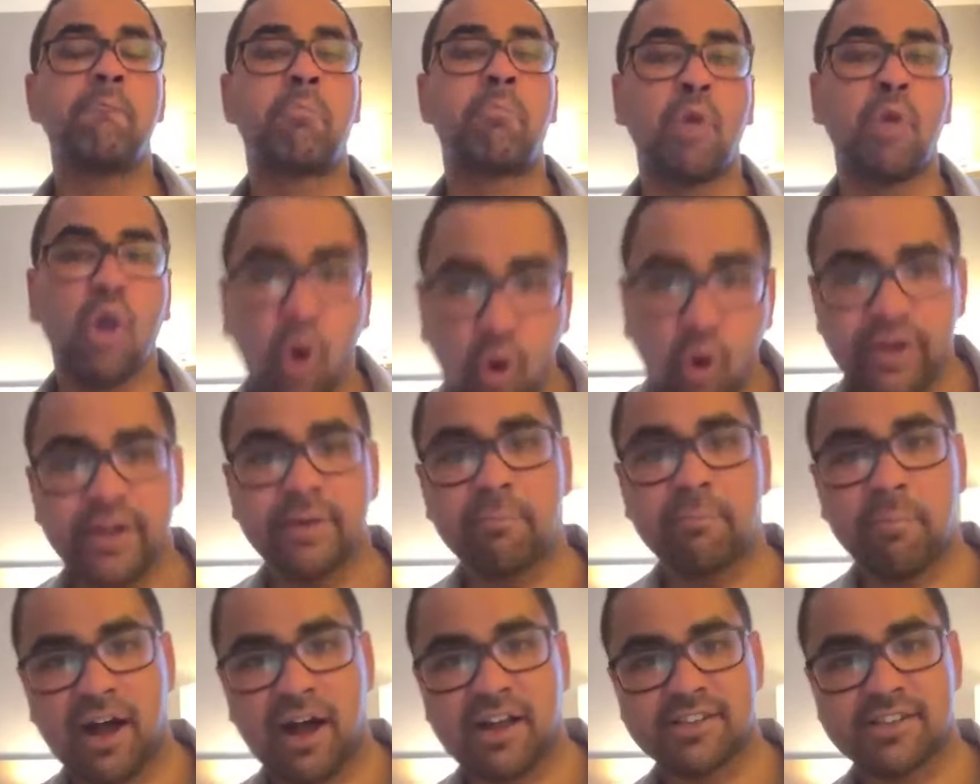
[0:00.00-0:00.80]

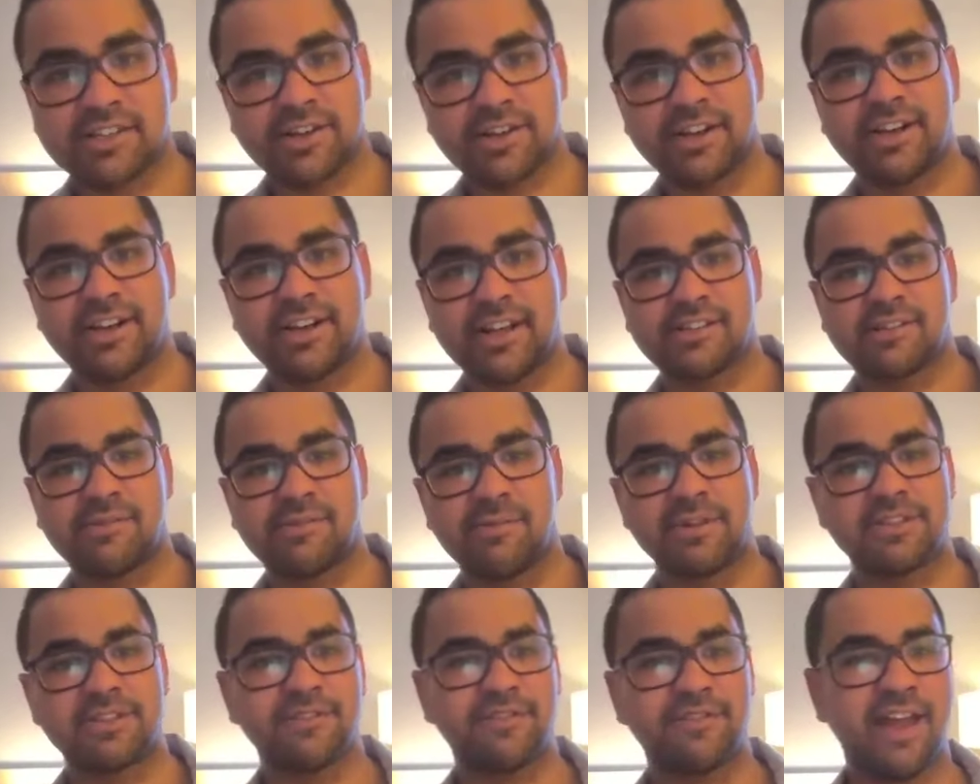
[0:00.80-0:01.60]
blowing past street
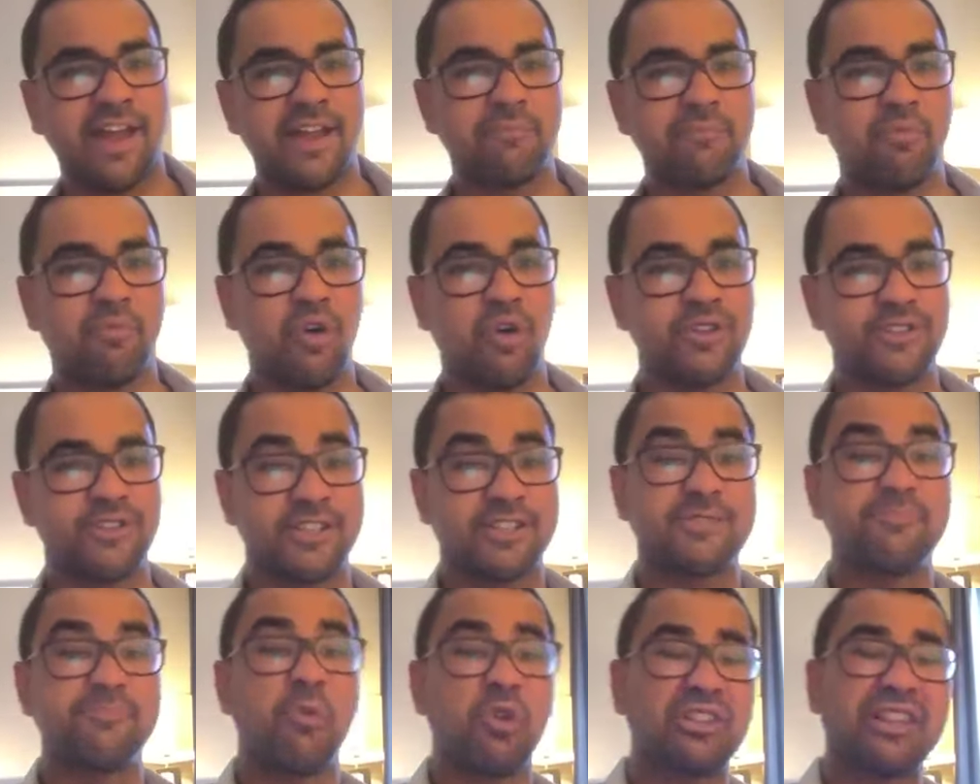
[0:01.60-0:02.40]
estimates of
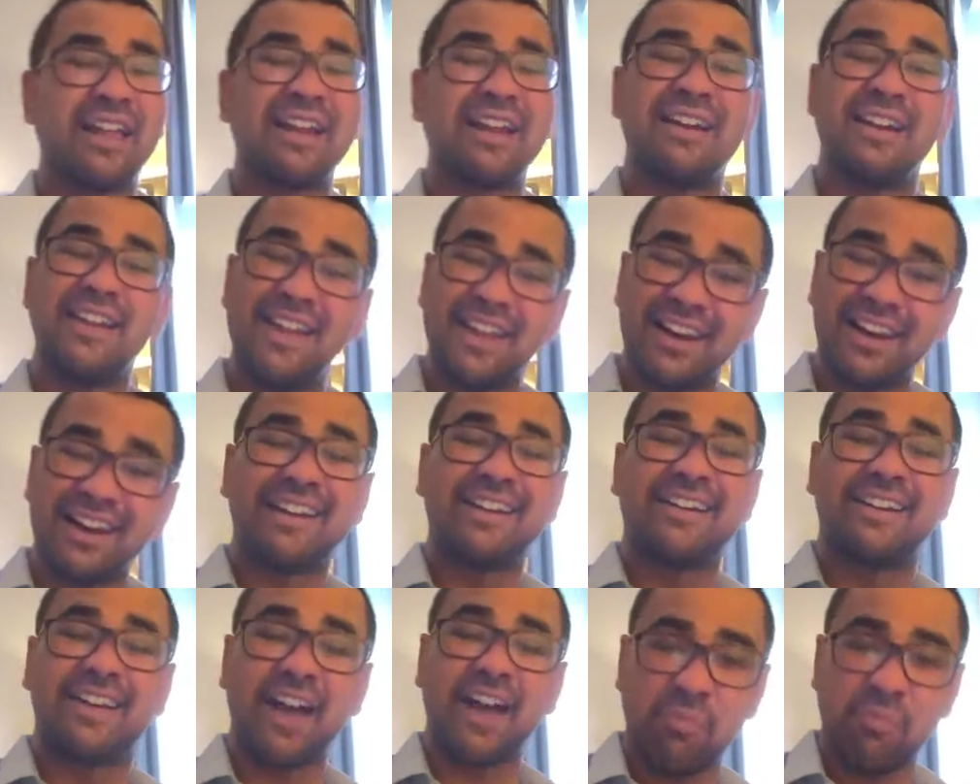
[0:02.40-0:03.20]
9.6, more than nearly
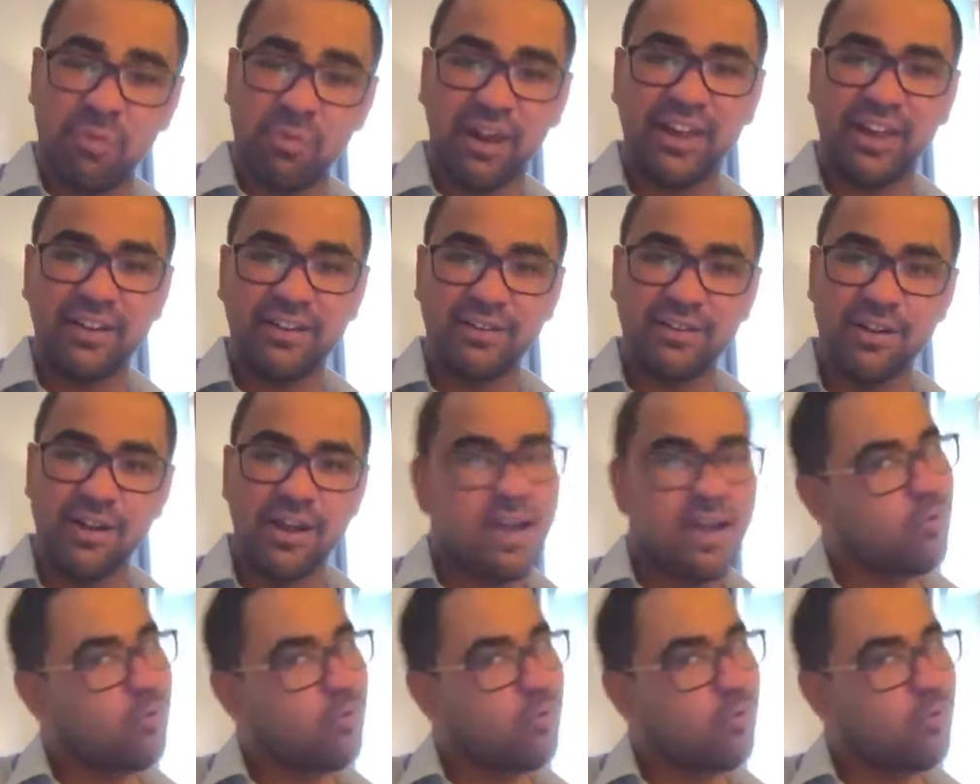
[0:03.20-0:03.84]
doubling.